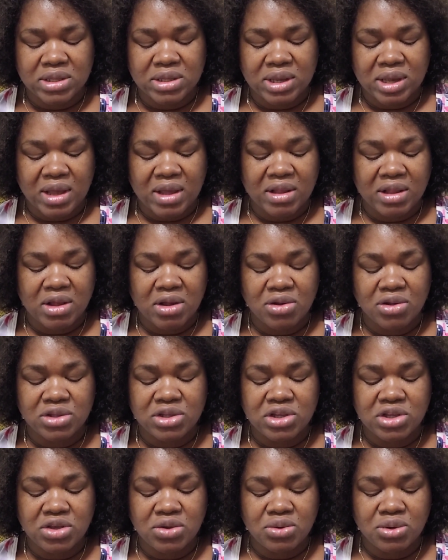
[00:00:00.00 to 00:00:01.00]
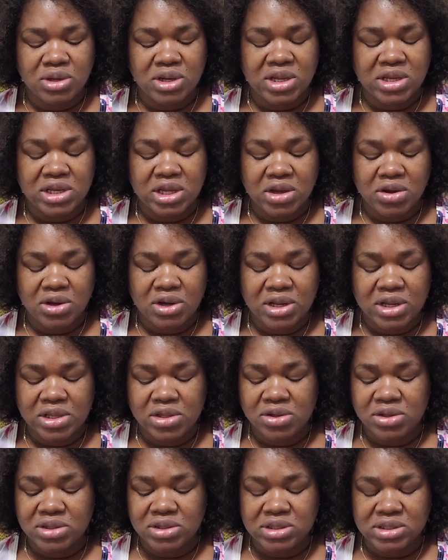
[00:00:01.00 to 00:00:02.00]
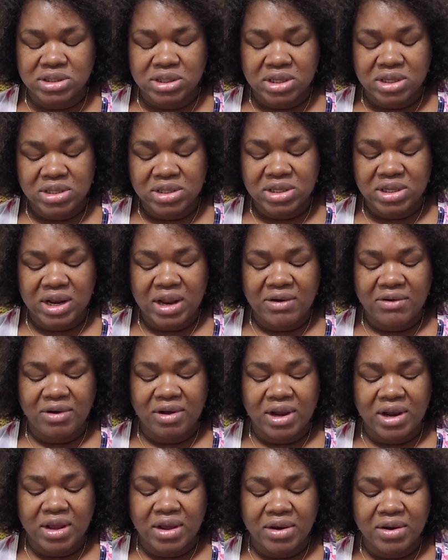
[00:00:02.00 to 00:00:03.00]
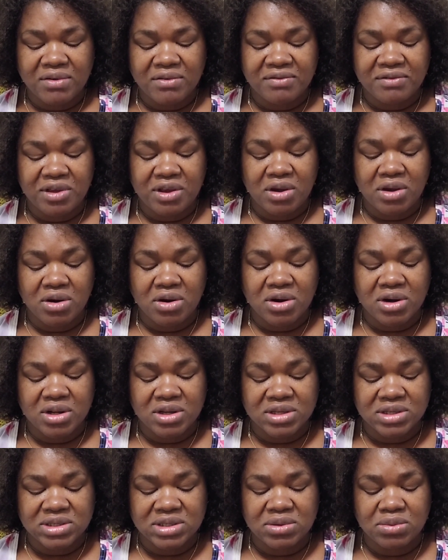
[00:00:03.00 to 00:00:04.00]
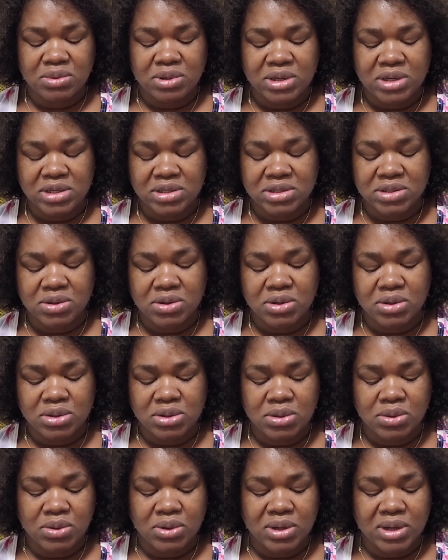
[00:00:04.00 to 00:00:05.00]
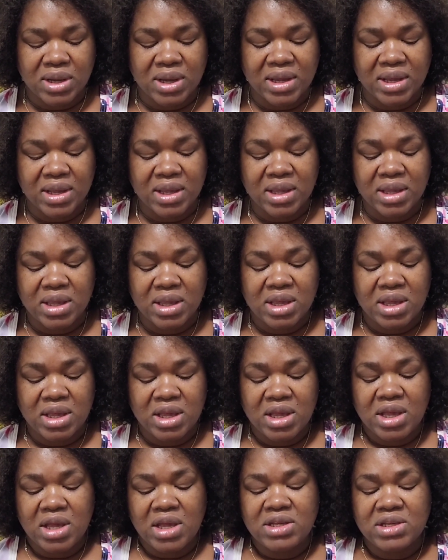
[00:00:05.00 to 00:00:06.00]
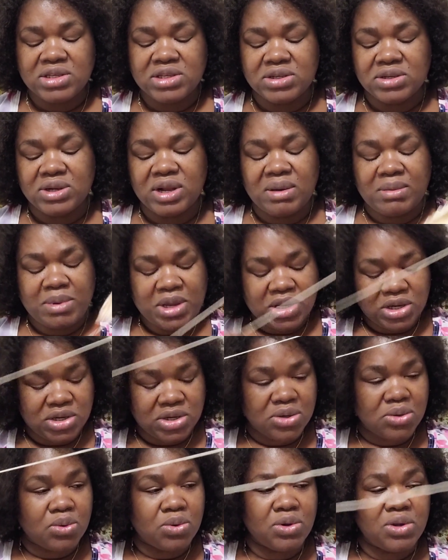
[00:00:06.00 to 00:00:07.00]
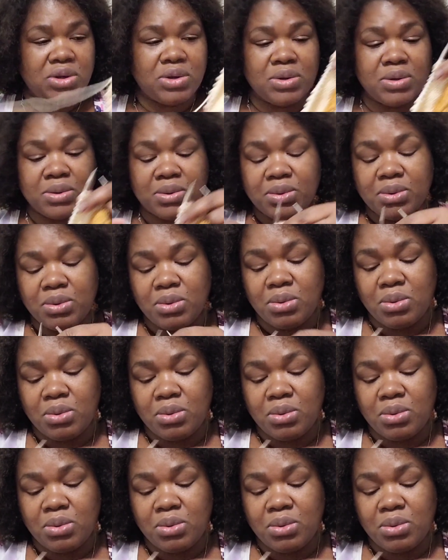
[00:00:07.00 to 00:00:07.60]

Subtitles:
I'll continue knitting on it until I run out of yarn and see what it's going to look like. So let me show you.